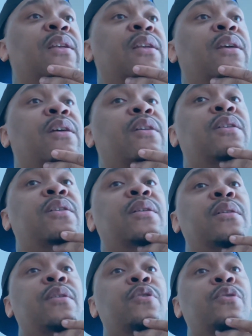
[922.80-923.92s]
yeah,
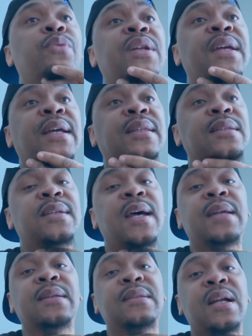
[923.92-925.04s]
you don't really got the
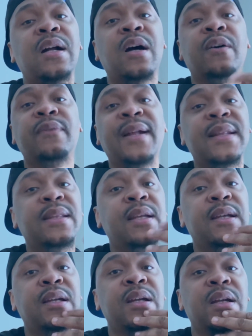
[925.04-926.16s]
time to take off like
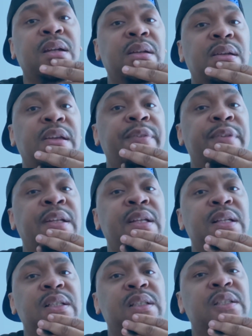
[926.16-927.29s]
that and
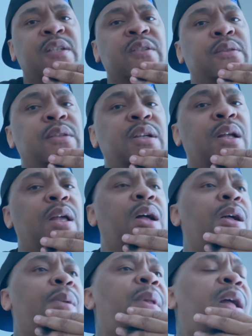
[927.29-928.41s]
everything. So
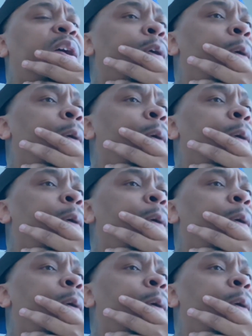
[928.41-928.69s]
I'm like,